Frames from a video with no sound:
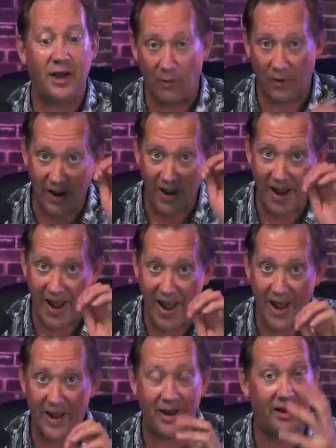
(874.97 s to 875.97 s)
I wear a
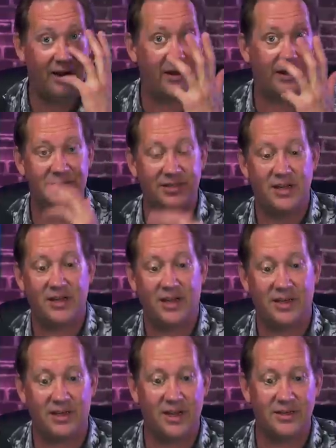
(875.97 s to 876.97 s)
hat. I just tend to
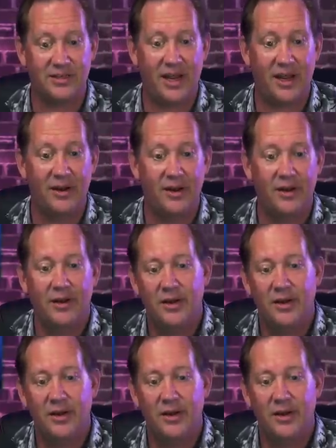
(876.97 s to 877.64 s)
get kind of tan.